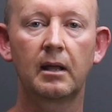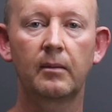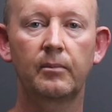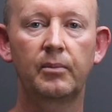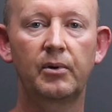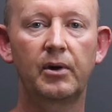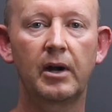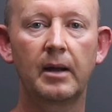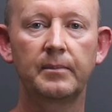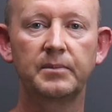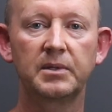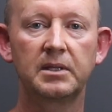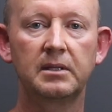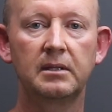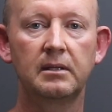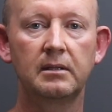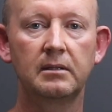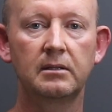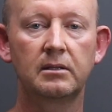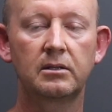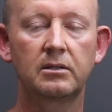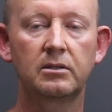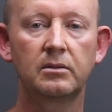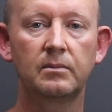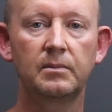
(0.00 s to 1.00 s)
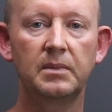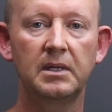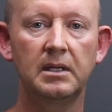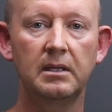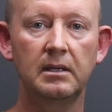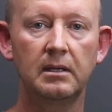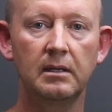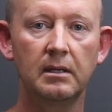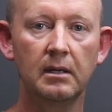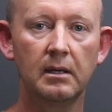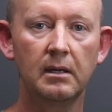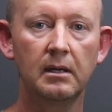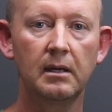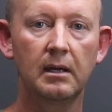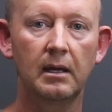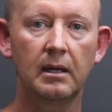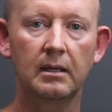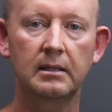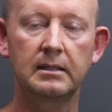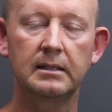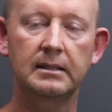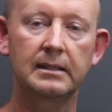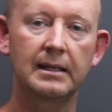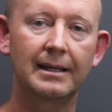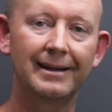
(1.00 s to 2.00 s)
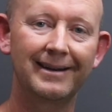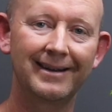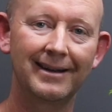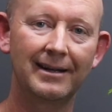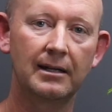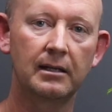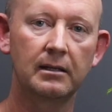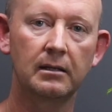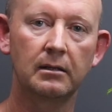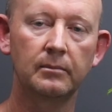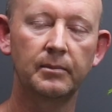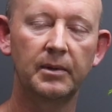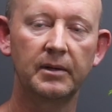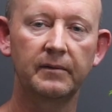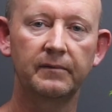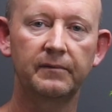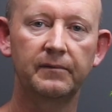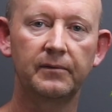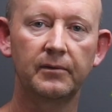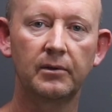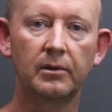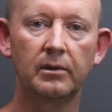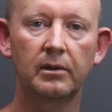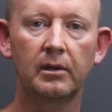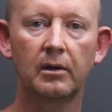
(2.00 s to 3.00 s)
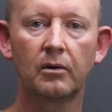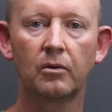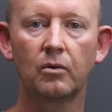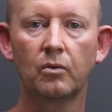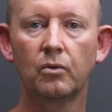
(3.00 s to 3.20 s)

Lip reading: perhaps needs to be extended a little bit further,